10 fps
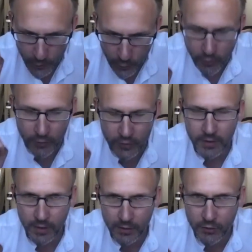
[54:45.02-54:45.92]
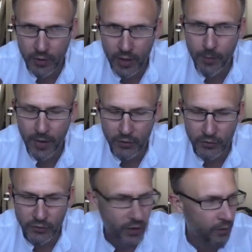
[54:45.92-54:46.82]
Crohn's and Colitis UK
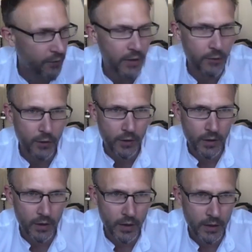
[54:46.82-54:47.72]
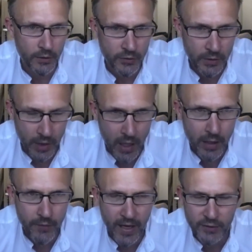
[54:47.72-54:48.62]
patient survey that is
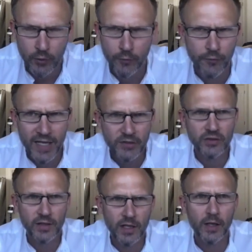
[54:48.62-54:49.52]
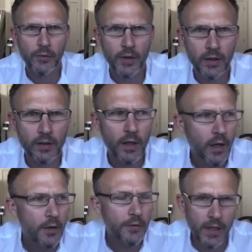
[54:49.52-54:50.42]
live as of yesterday, I think.
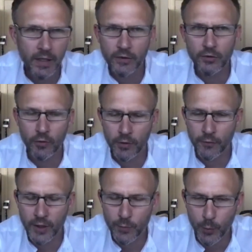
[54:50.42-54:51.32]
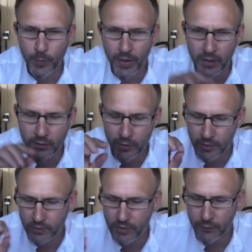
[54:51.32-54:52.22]
The links are on the Facebook page. The
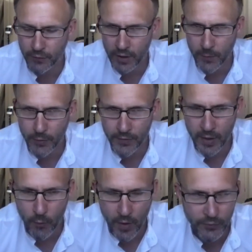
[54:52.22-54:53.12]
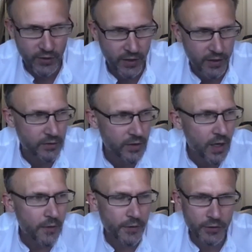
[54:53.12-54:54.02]
link's definitely up on their website.
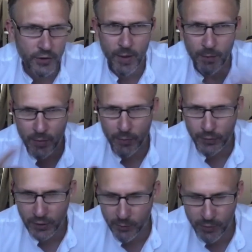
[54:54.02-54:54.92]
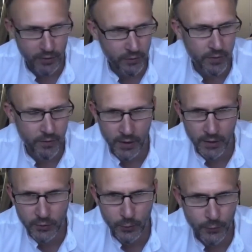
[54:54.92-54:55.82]
This is about people's experience over the
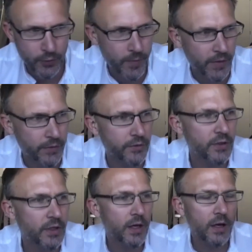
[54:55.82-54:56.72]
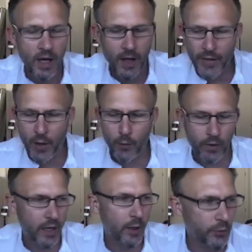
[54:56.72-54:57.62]
last 2 or 3 months. That will
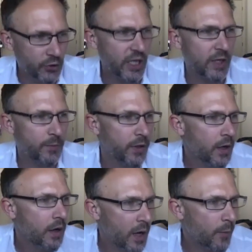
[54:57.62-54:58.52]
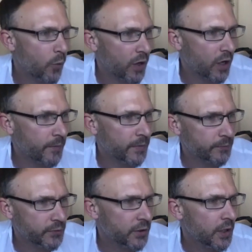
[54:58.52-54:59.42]
help shape what
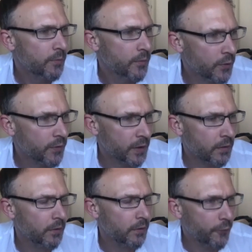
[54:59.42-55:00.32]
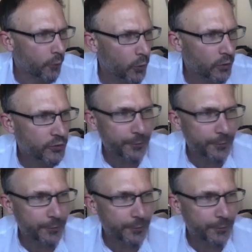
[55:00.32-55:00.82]
comes moving forward.